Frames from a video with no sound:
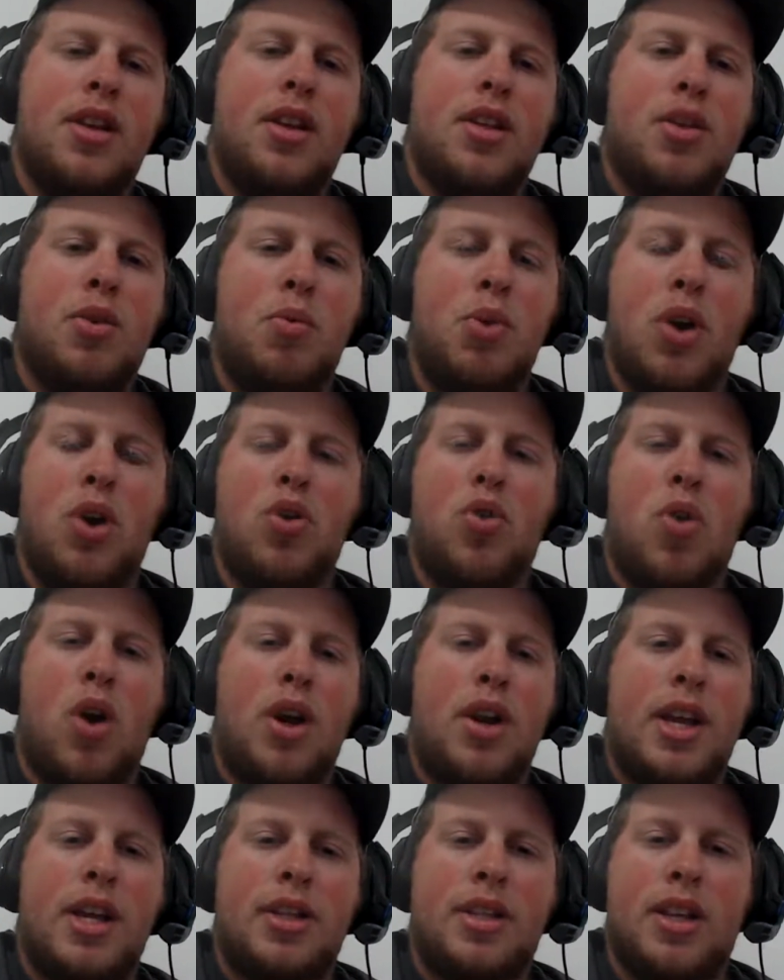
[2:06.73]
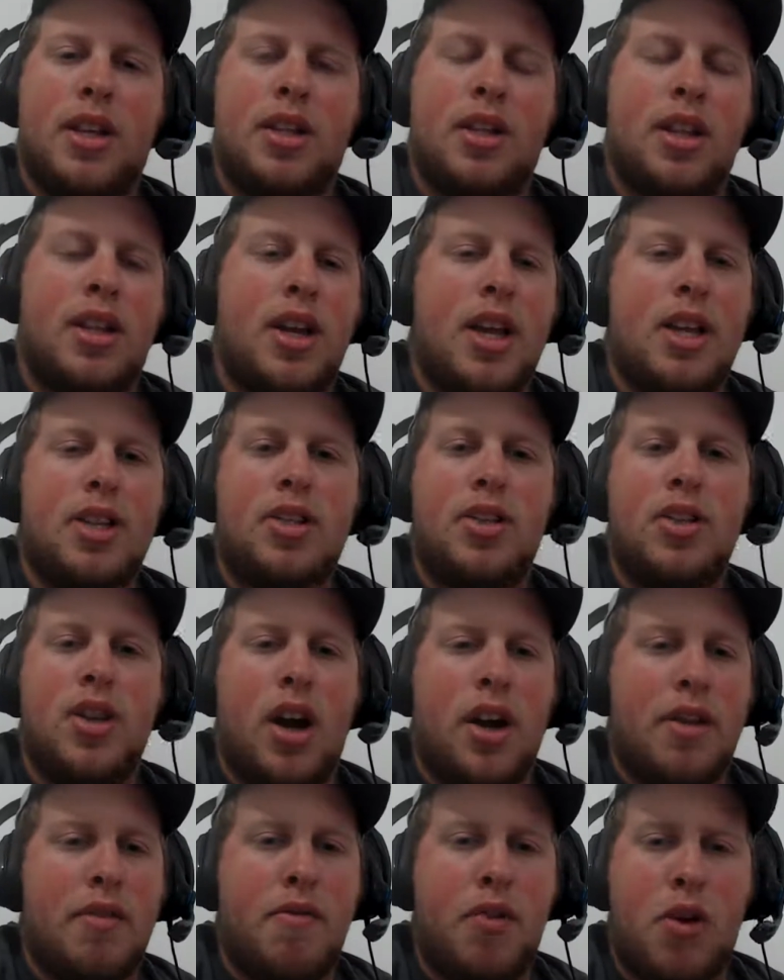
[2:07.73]
the Rio Grande cichlid is
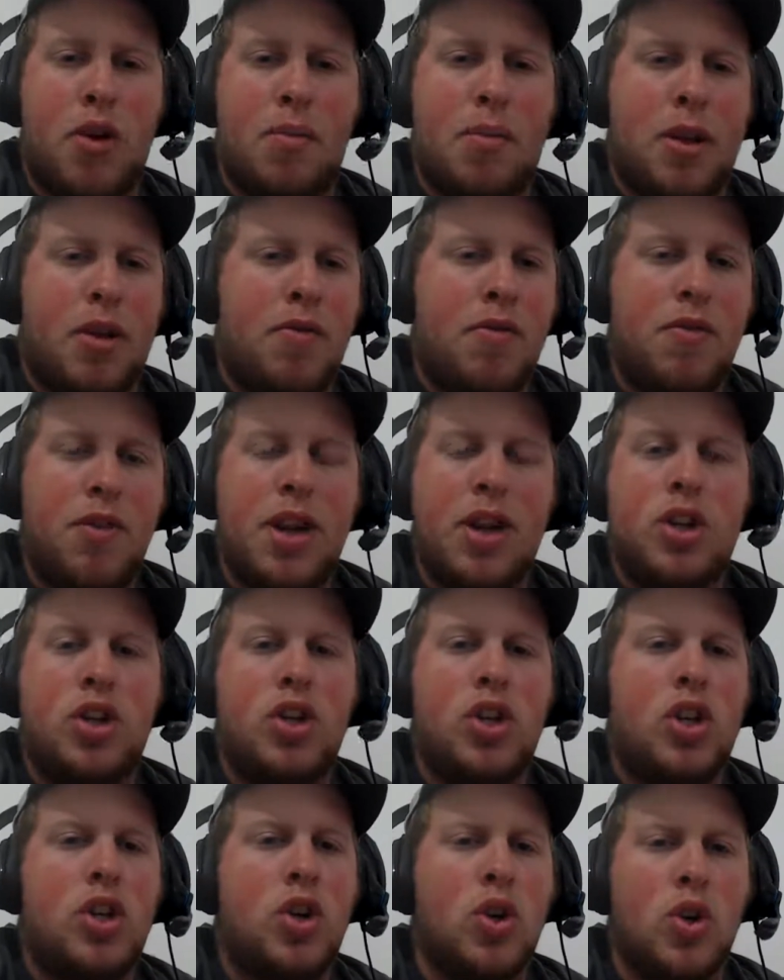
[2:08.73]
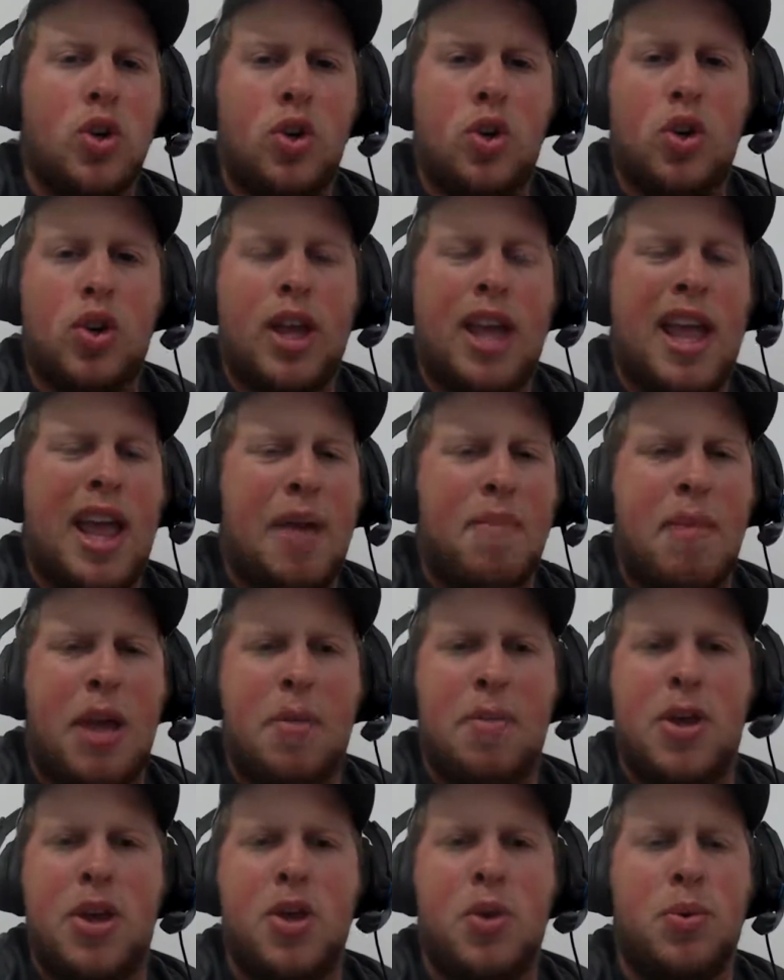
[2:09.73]
not a very big fish. You're looking at
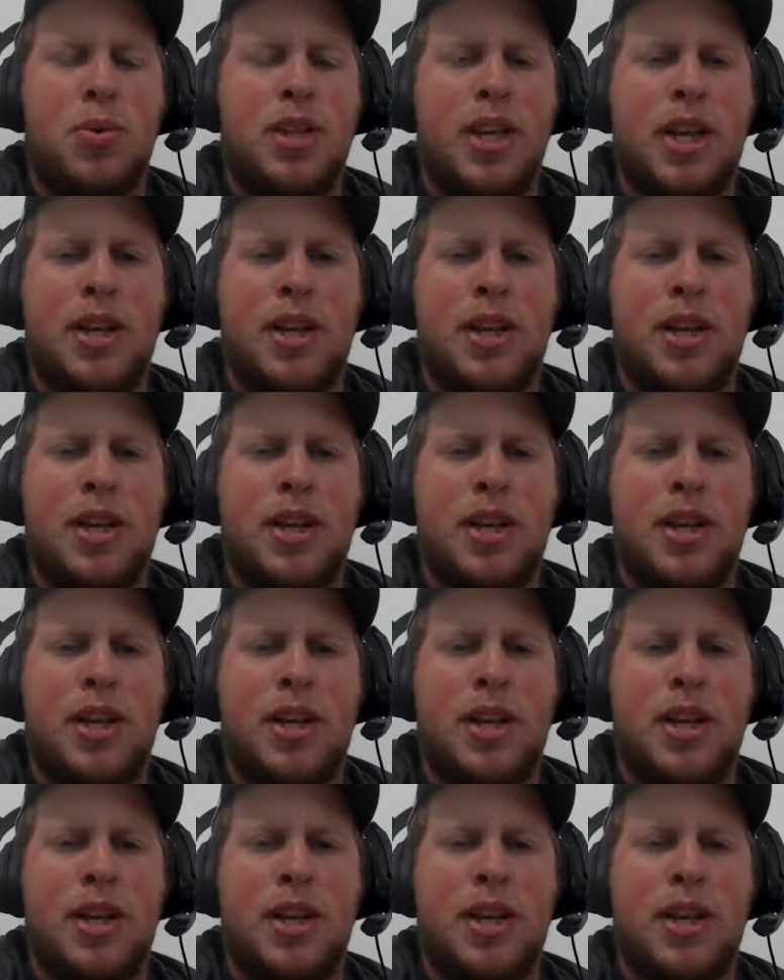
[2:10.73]
maybe